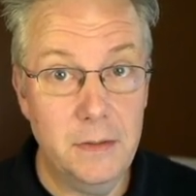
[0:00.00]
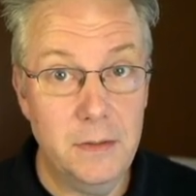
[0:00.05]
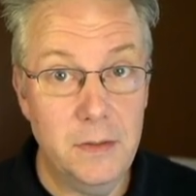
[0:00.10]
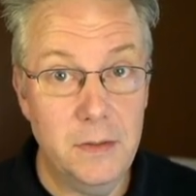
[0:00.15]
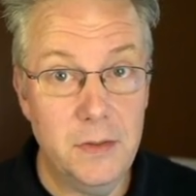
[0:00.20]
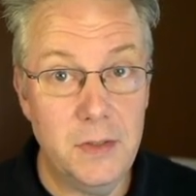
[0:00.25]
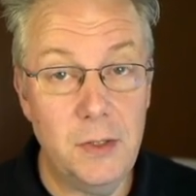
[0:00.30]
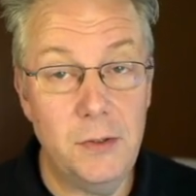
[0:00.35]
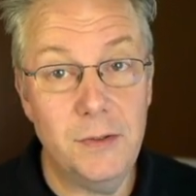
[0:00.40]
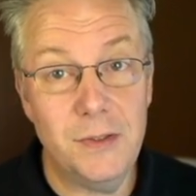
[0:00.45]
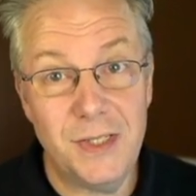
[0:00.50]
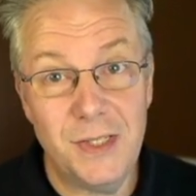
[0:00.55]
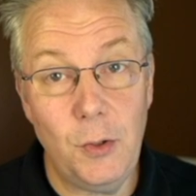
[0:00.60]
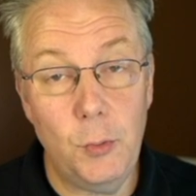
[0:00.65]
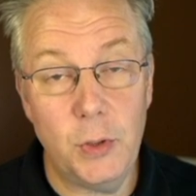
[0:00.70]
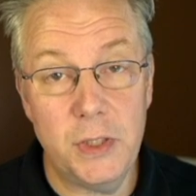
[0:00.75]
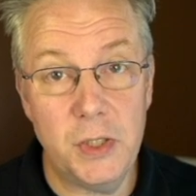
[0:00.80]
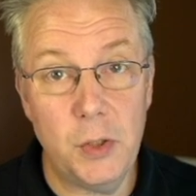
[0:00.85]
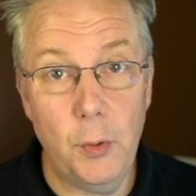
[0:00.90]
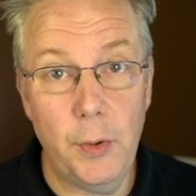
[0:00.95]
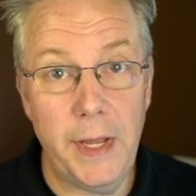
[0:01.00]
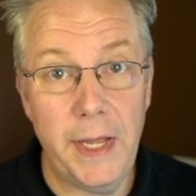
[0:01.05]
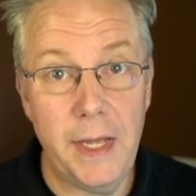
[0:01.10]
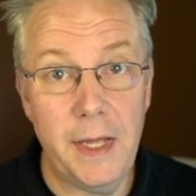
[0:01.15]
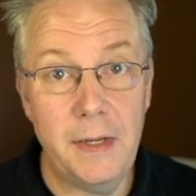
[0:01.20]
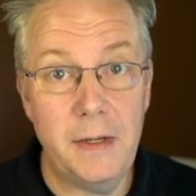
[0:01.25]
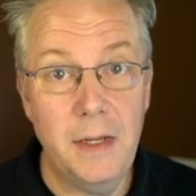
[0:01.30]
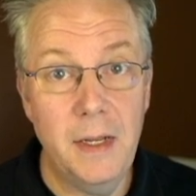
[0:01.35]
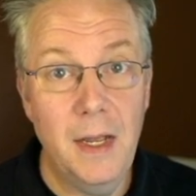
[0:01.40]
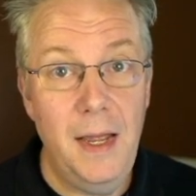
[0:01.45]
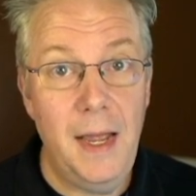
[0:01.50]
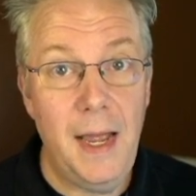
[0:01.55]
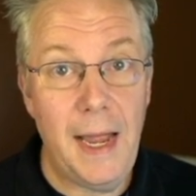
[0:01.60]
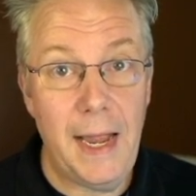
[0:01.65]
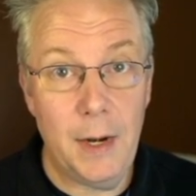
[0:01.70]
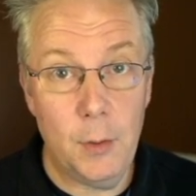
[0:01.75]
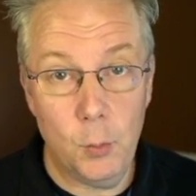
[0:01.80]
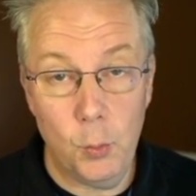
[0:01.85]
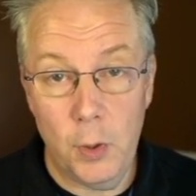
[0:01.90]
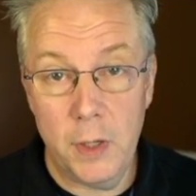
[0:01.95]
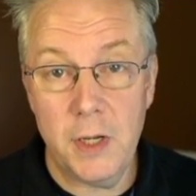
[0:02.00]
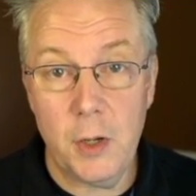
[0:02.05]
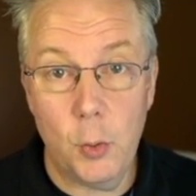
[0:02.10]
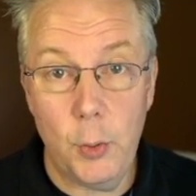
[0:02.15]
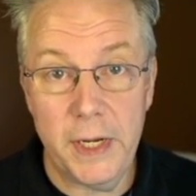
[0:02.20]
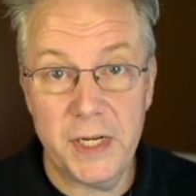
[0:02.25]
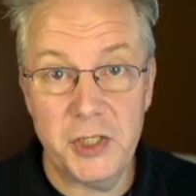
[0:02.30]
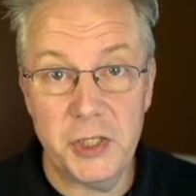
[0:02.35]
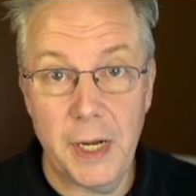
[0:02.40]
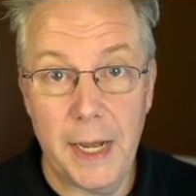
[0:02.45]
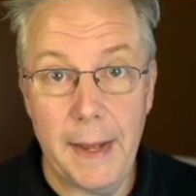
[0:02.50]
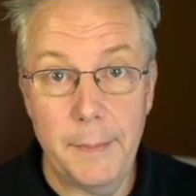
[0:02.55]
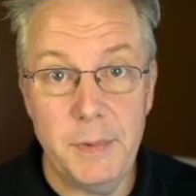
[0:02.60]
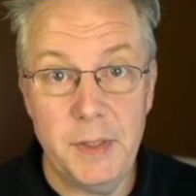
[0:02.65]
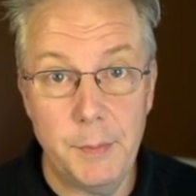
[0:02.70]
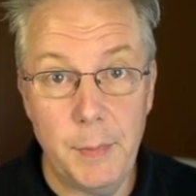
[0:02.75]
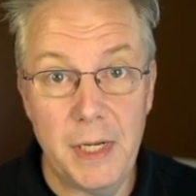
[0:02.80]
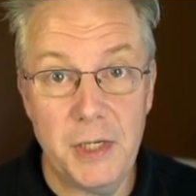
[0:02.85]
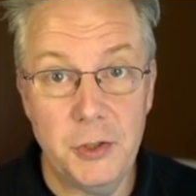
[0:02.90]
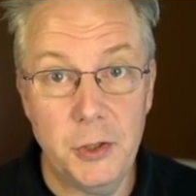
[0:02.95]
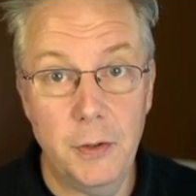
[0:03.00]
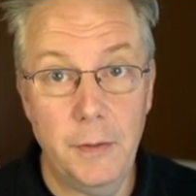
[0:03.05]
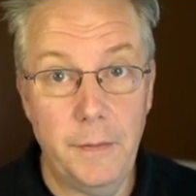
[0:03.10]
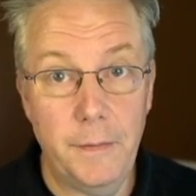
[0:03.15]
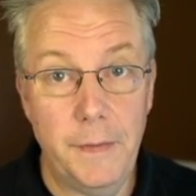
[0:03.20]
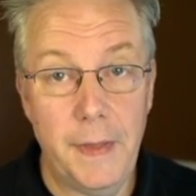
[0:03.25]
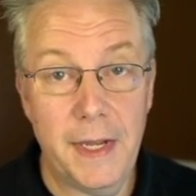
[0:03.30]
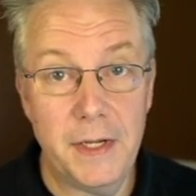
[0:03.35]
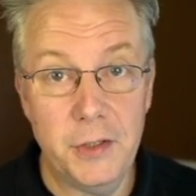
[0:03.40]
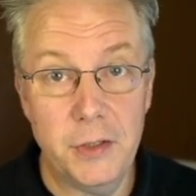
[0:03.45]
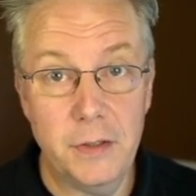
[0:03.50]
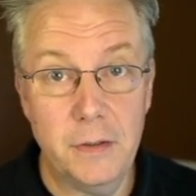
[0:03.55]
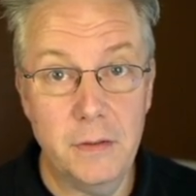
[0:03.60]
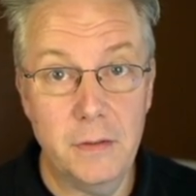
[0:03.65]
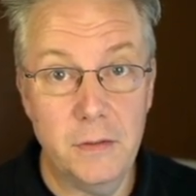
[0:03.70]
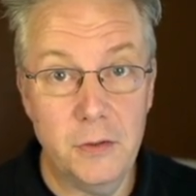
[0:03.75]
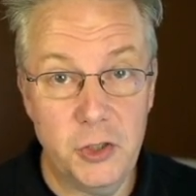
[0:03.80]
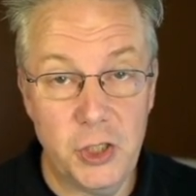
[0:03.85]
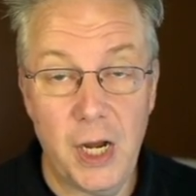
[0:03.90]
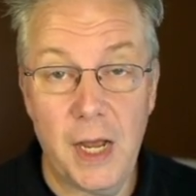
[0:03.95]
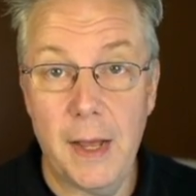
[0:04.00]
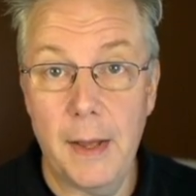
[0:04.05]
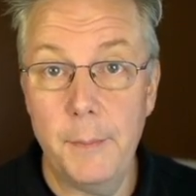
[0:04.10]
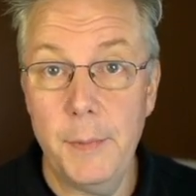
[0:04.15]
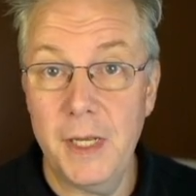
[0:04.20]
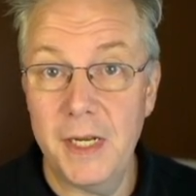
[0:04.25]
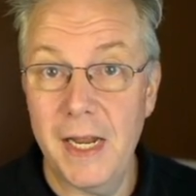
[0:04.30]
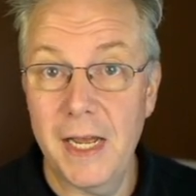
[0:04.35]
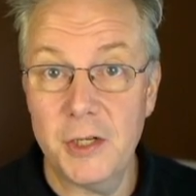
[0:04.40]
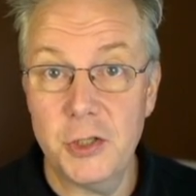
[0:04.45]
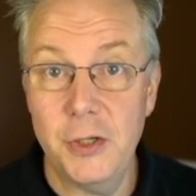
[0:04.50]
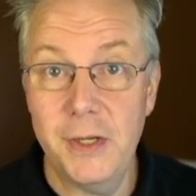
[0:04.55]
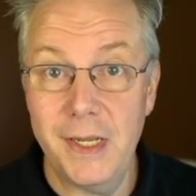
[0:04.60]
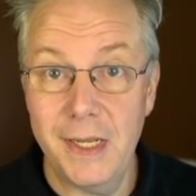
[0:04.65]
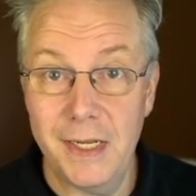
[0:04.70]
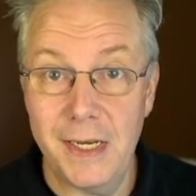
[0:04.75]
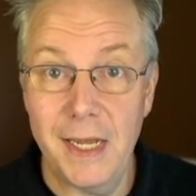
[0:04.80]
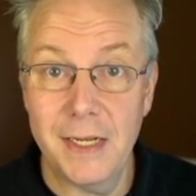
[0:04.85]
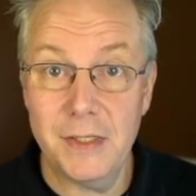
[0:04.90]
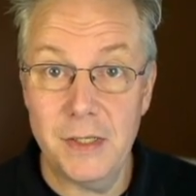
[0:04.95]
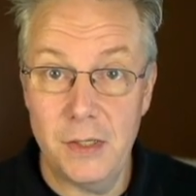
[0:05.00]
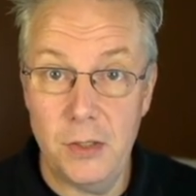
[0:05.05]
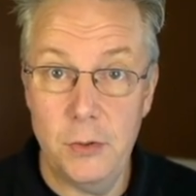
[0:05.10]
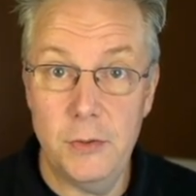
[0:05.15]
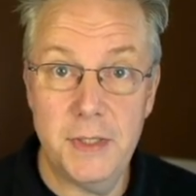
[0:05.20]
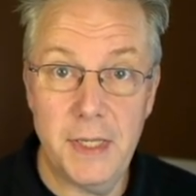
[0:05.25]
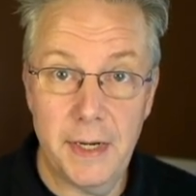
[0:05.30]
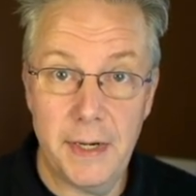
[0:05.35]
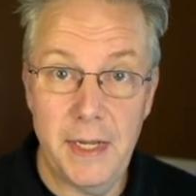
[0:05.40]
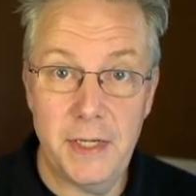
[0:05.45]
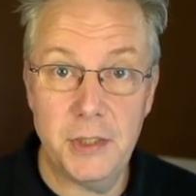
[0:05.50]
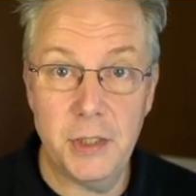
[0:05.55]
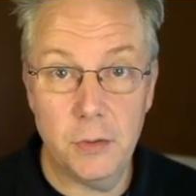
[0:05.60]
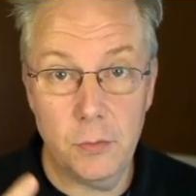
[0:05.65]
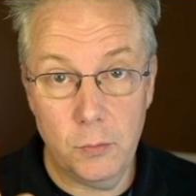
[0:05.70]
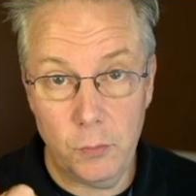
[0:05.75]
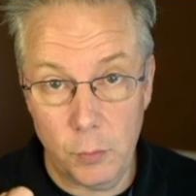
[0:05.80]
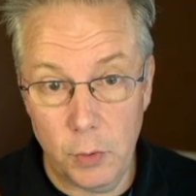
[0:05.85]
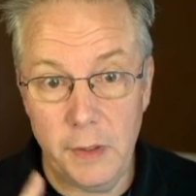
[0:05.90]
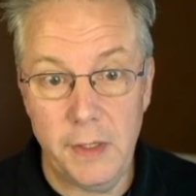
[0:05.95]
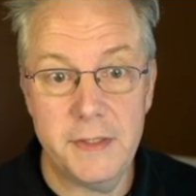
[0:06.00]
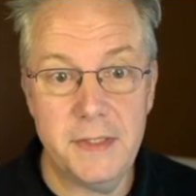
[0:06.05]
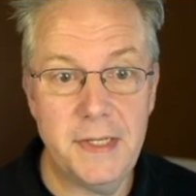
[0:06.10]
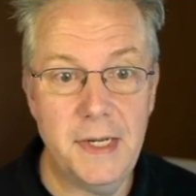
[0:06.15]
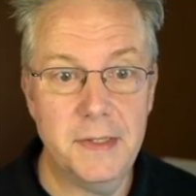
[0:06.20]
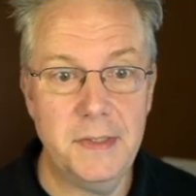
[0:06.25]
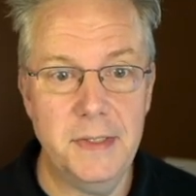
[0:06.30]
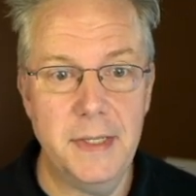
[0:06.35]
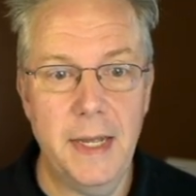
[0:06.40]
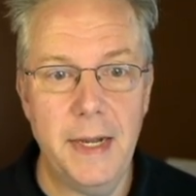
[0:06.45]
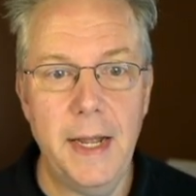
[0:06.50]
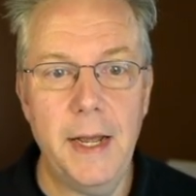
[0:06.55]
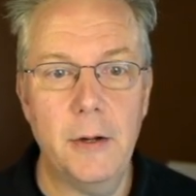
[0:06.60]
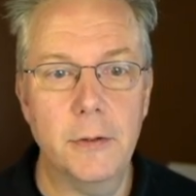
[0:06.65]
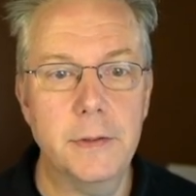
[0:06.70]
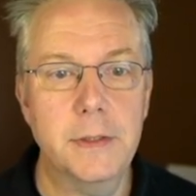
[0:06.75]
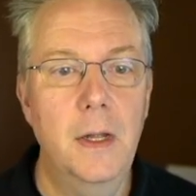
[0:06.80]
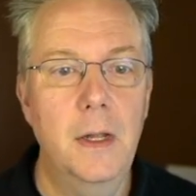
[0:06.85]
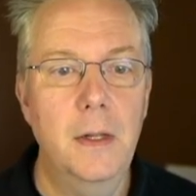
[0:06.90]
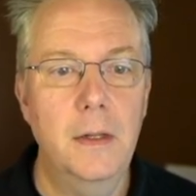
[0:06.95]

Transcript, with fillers: So you'll still want to go ahead and run a quick job to make sure that that job can actually connect and use that agent. Well, let's test that out.